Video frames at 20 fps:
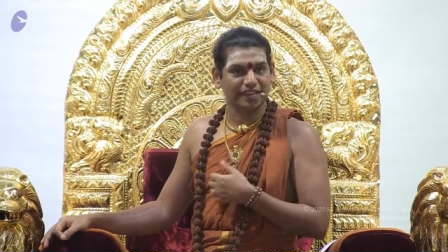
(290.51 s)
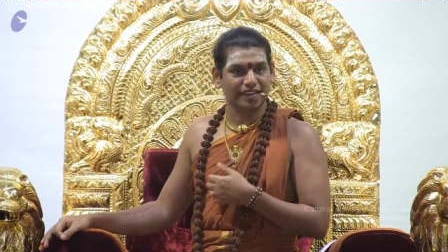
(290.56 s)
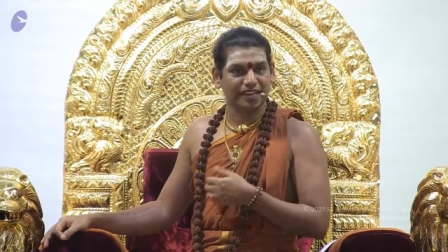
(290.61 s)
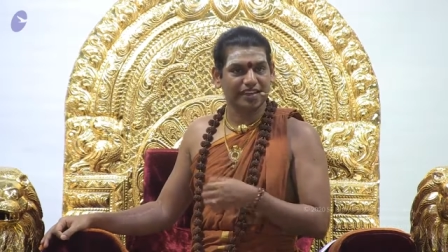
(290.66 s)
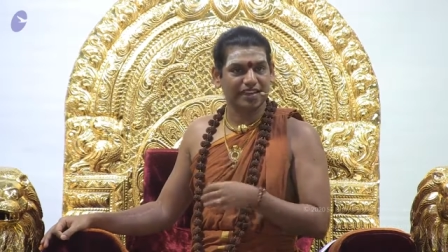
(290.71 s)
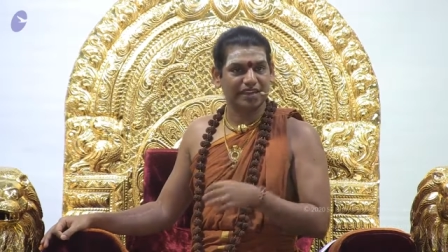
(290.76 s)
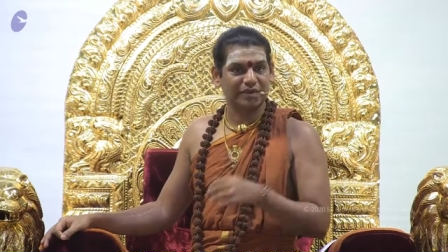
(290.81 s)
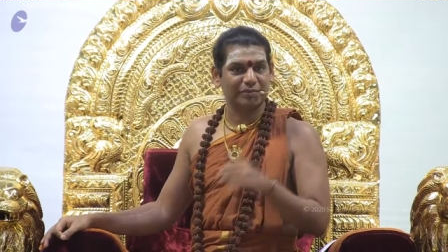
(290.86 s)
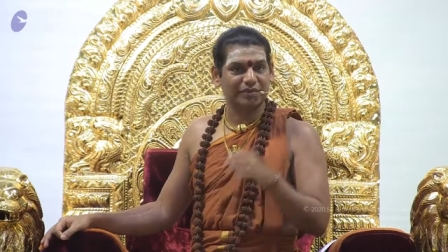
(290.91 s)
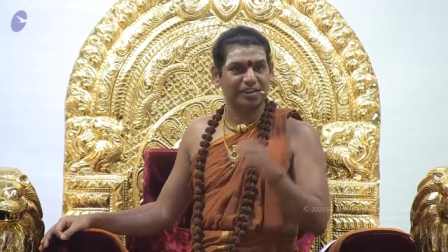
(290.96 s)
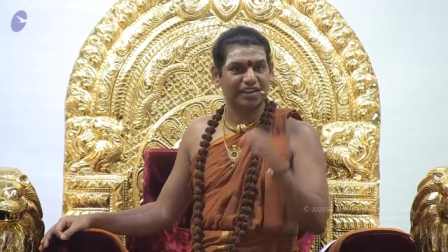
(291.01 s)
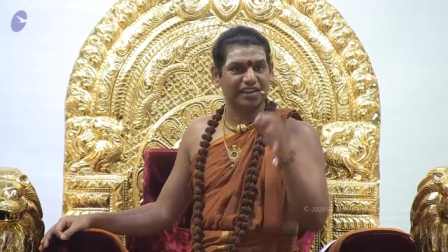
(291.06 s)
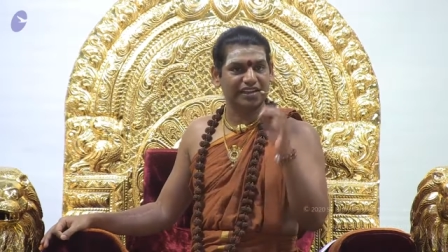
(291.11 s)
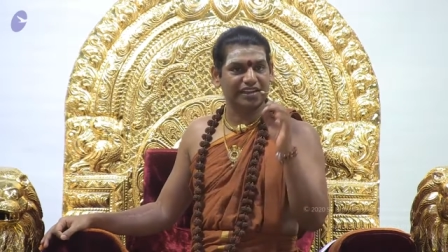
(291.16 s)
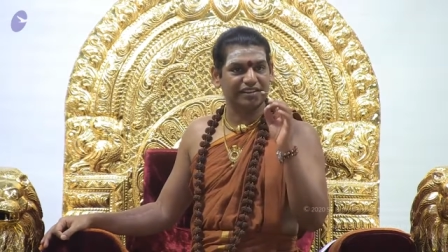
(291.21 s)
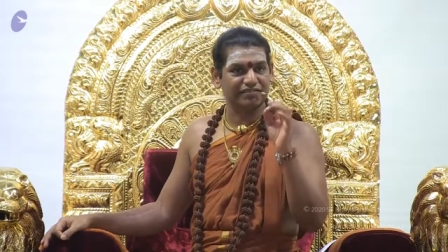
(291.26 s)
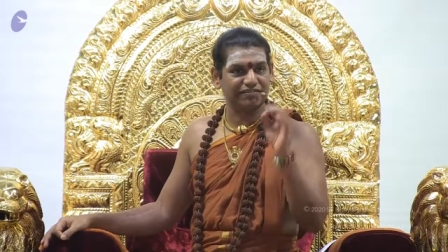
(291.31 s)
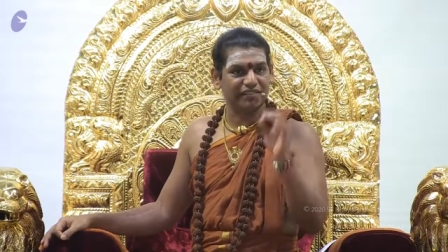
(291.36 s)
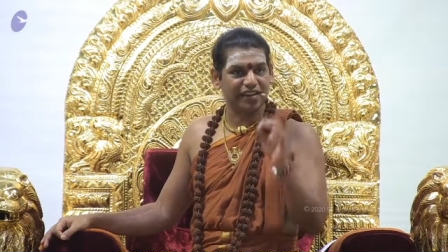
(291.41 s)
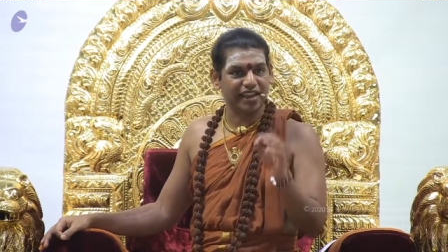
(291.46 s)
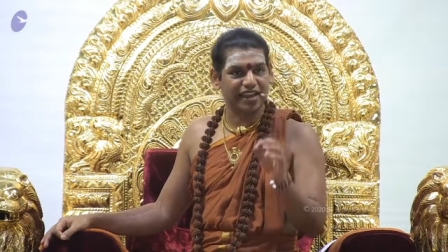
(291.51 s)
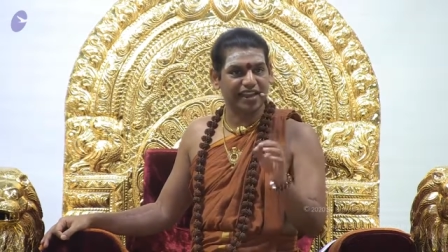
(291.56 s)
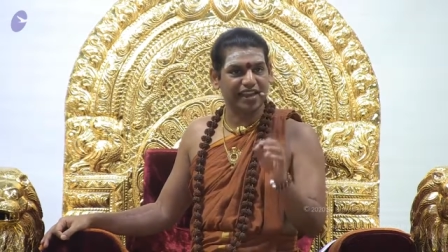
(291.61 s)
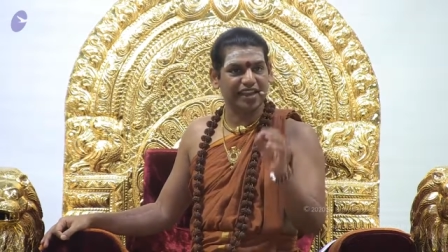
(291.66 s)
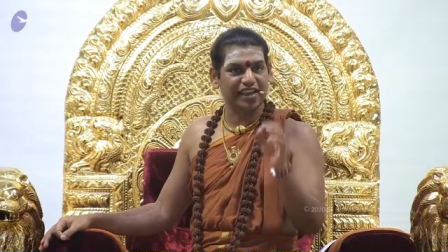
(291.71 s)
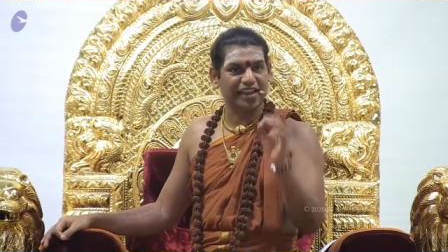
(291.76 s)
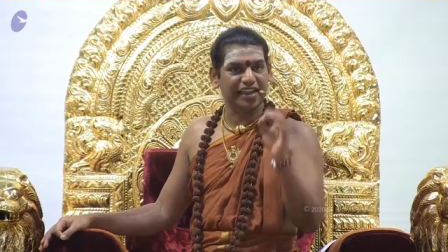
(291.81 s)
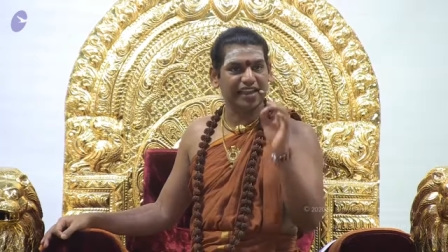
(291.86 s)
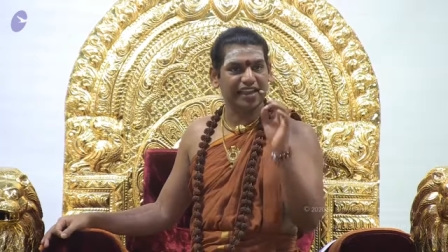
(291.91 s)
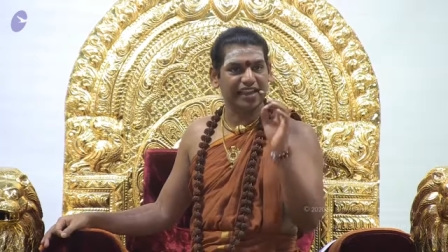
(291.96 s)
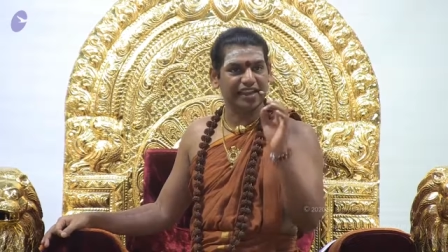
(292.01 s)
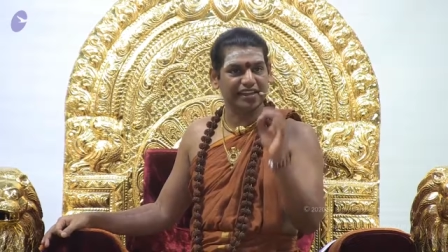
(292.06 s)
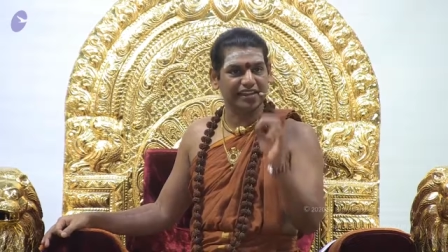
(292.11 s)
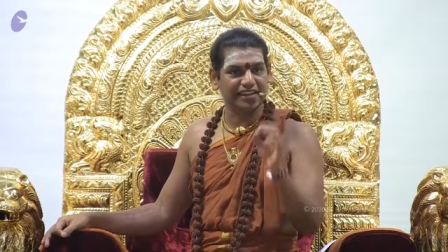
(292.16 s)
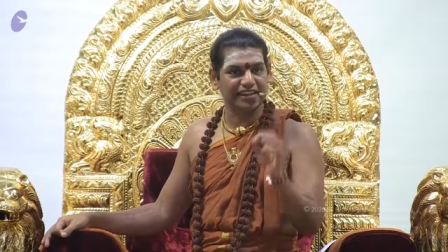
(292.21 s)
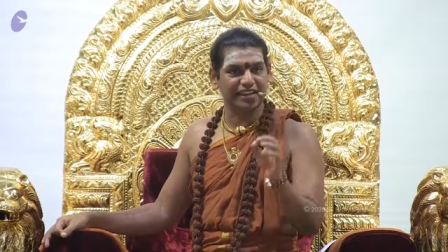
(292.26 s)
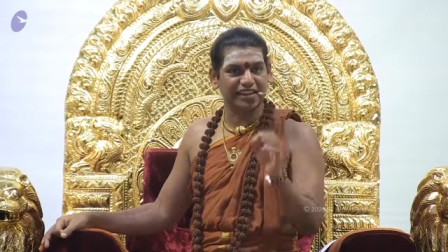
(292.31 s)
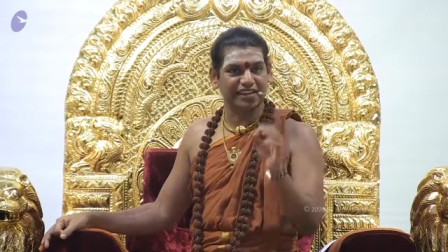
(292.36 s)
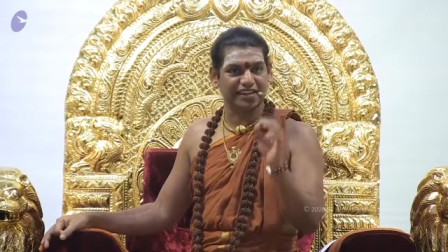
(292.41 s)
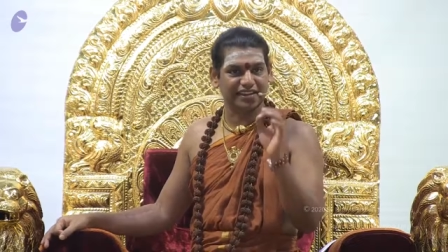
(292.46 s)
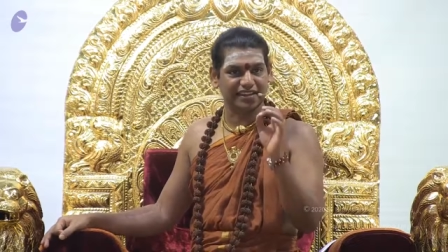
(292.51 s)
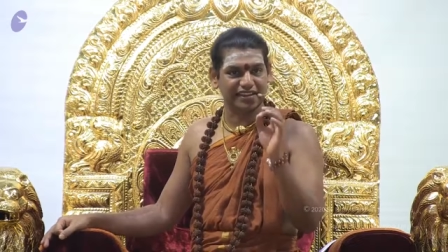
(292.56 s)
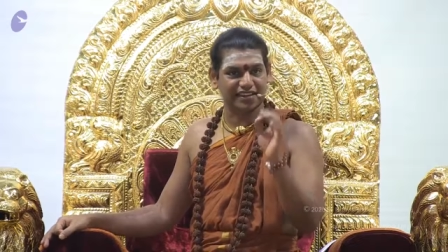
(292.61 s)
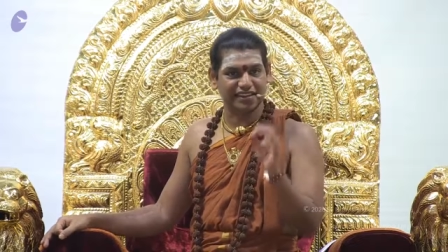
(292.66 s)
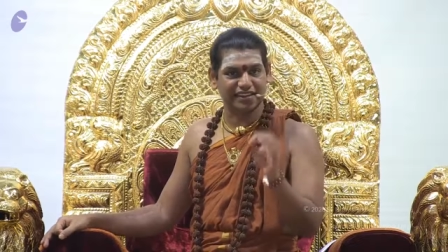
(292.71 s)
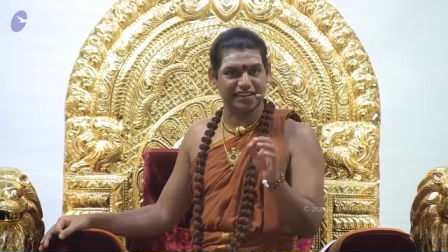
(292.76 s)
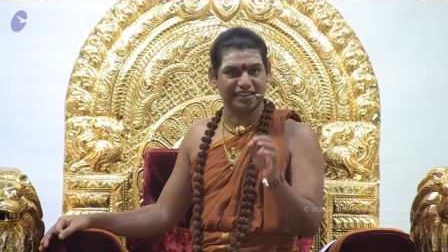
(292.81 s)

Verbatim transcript: let me define integrity.